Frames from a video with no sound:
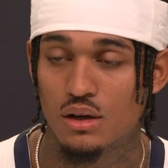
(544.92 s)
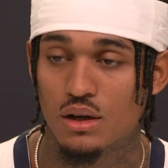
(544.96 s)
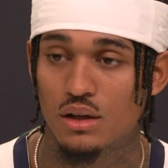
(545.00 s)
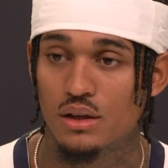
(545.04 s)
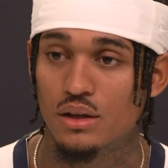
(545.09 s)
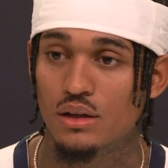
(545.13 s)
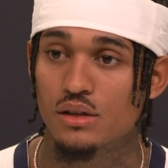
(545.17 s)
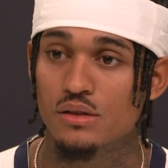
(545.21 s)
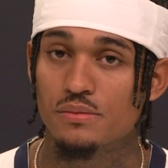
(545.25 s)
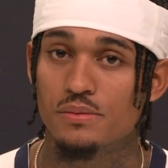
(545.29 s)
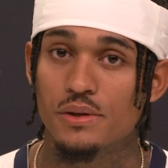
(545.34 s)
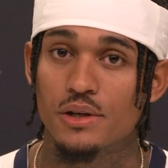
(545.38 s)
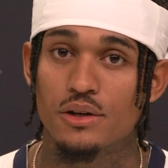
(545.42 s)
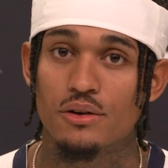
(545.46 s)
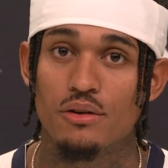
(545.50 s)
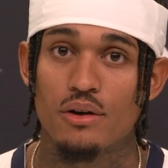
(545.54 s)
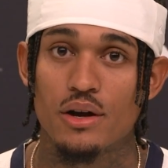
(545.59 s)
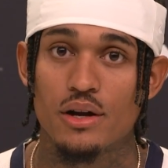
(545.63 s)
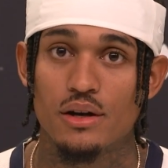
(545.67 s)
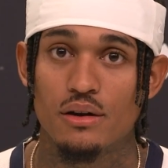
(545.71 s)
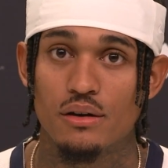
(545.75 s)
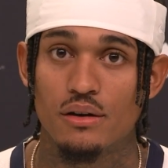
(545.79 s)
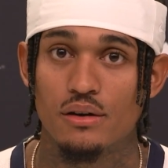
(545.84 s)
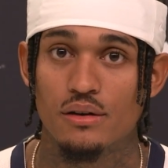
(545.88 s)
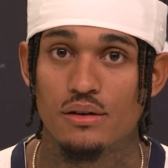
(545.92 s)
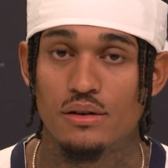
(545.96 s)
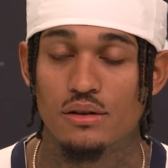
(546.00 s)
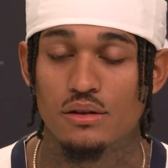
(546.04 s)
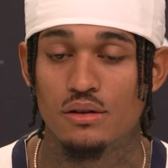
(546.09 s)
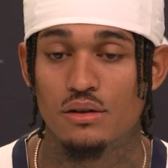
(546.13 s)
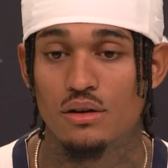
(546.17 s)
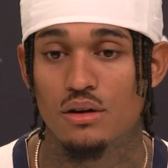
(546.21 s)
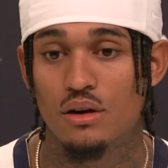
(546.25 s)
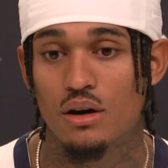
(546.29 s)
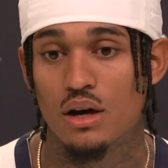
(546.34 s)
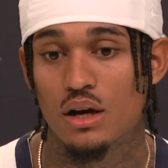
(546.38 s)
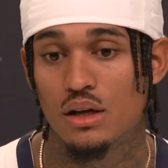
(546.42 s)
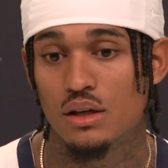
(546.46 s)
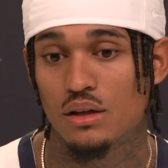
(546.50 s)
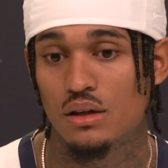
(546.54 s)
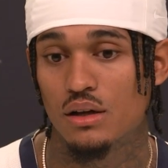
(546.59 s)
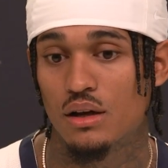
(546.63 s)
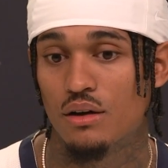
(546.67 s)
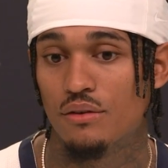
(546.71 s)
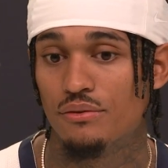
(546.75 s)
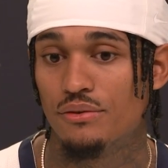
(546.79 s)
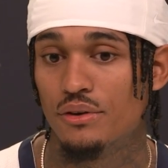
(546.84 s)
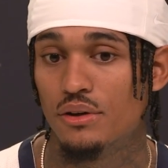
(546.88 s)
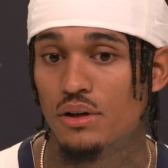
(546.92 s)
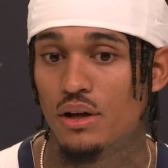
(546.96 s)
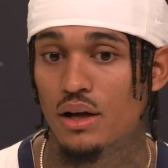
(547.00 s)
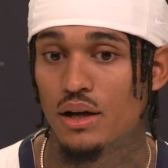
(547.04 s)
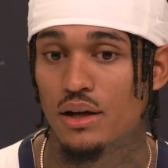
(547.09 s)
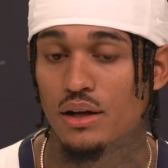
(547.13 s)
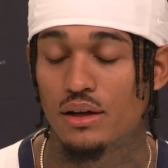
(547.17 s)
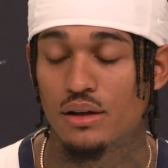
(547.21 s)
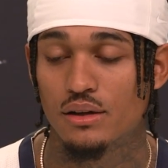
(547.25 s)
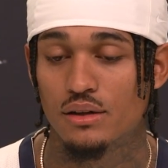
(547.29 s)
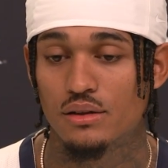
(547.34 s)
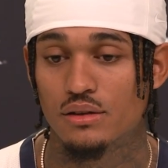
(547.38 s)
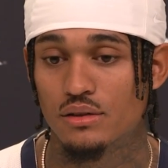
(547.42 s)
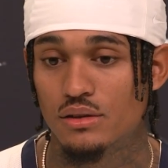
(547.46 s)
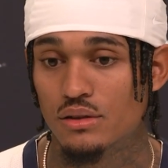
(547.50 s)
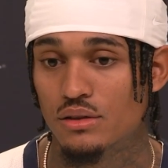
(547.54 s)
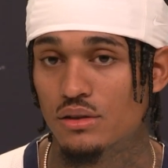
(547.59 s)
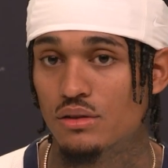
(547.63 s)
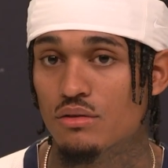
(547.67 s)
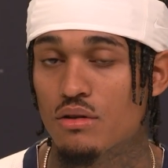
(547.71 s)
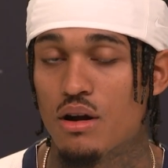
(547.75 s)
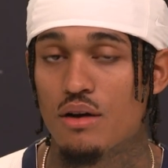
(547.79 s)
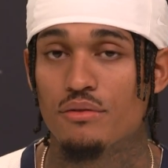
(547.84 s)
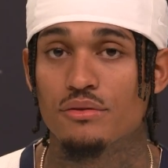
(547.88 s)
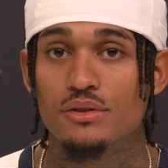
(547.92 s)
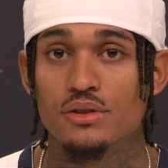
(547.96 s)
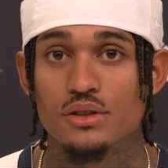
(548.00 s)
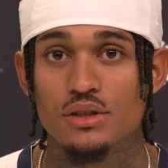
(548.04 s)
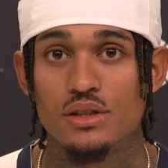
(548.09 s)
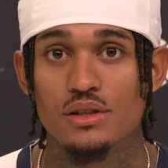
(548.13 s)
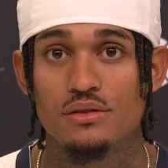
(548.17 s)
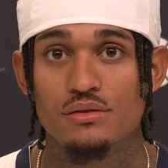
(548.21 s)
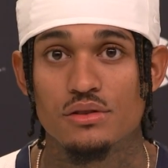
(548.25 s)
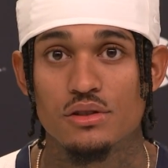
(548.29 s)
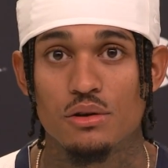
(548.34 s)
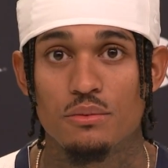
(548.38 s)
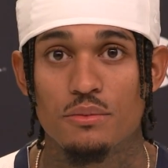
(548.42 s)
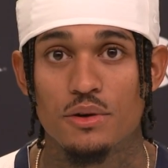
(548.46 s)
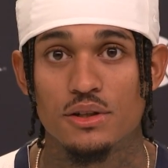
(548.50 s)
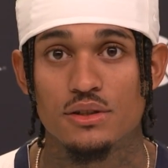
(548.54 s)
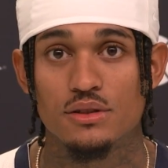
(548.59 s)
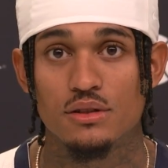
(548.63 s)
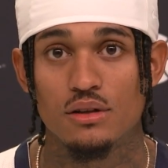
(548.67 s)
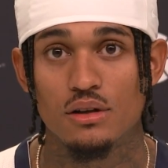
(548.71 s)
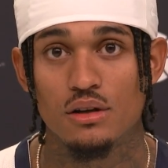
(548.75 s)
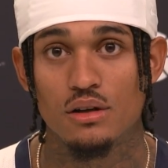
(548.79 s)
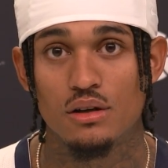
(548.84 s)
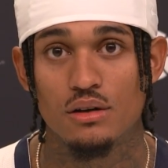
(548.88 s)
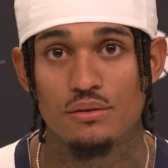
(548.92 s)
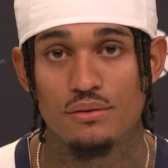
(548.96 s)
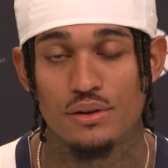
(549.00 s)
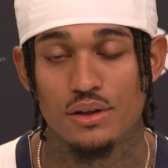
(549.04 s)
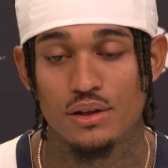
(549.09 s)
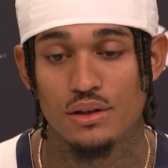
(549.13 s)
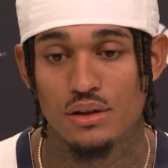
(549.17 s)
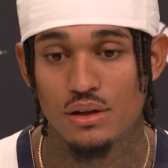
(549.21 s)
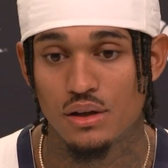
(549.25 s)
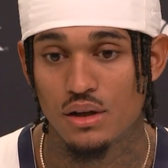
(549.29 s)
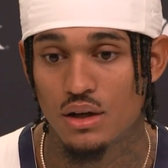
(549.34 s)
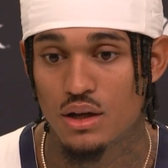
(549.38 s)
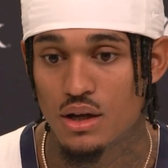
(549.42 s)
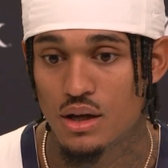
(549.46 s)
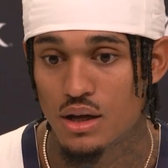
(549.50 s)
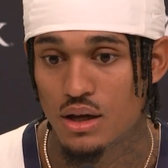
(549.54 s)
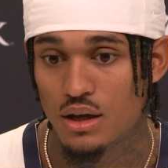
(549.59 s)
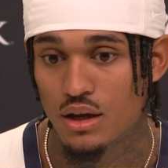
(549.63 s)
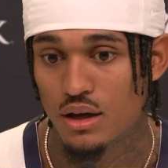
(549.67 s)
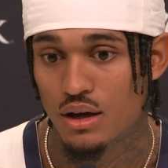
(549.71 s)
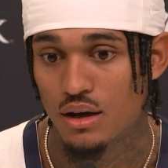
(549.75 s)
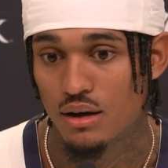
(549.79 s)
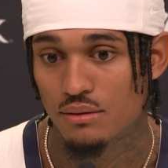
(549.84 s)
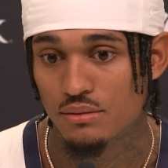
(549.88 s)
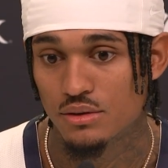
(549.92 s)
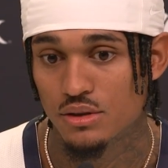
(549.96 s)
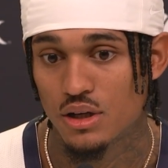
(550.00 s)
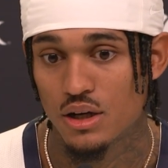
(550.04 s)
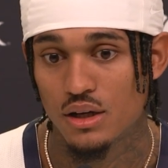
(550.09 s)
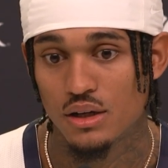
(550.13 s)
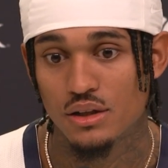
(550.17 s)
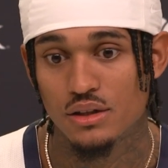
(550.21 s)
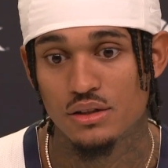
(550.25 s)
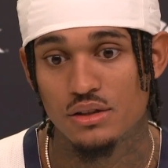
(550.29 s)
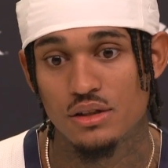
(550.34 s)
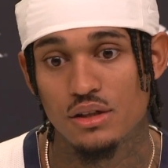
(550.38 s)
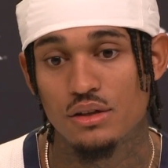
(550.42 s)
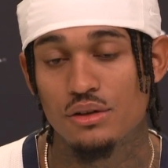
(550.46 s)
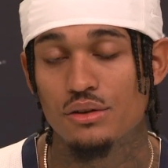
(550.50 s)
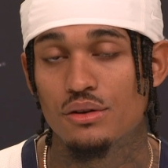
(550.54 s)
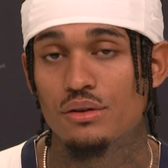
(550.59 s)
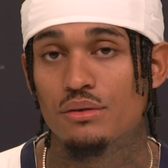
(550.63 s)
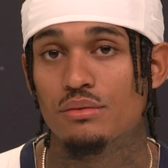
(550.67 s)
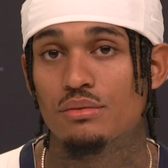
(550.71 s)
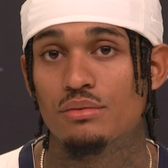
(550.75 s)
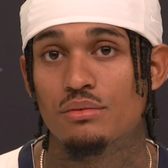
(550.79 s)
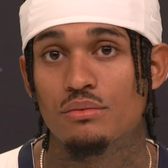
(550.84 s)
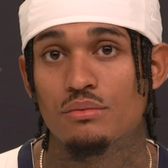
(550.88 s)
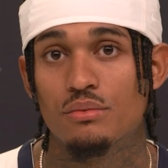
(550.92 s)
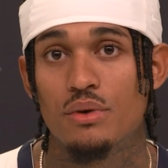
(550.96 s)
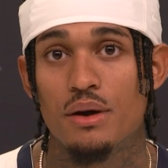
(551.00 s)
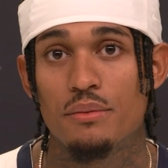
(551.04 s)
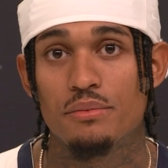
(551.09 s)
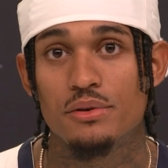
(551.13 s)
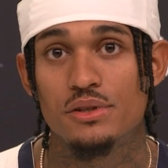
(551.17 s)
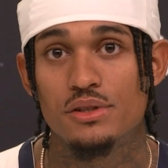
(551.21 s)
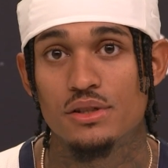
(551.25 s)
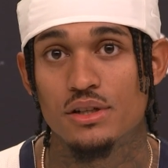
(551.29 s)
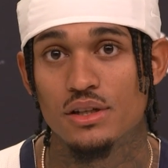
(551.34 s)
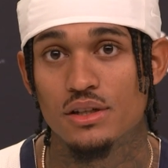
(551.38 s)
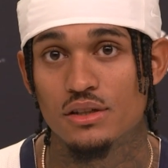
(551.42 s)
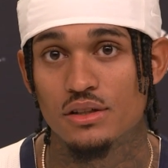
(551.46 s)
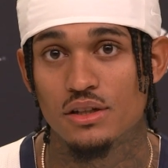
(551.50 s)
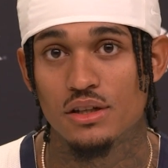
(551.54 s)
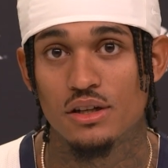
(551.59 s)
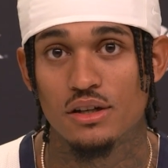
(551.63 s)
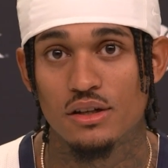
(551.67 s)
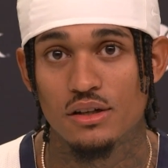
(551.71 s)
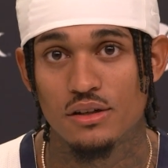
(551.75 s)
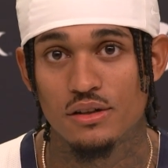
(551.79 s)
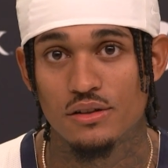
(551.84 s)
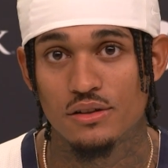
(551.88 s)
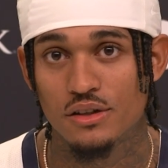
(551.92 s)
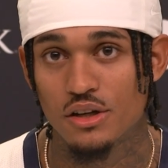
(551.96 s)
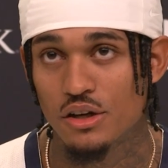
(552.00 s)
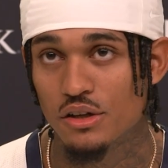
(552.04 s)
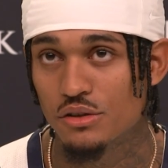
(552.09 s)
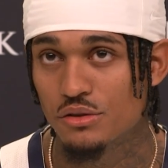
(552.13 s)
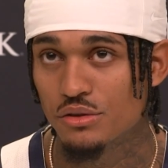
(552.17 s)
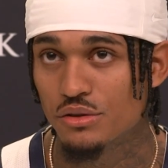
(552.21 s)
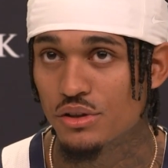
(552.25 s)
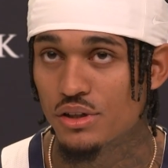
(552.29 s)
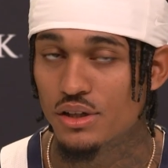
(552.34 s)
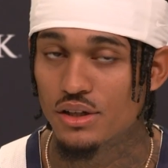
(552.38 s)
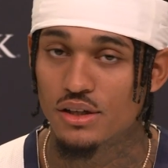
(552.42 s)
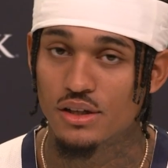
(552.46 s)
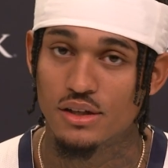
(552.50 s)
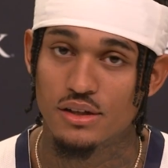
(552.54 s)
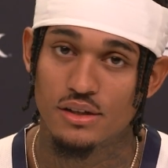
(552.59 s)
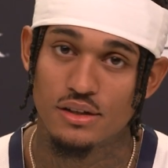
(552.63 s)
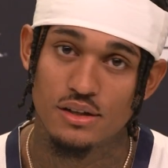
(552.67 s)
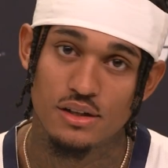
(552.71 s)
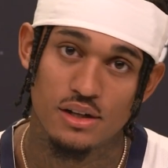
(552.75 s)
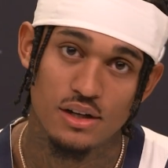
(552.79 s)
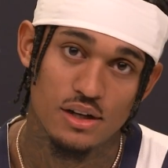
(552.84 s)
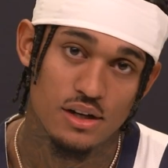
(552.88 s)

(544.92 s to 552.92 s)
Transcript: League's been great. You know, I feel like, you know, I've received so much love and trying to continue to represent the country and,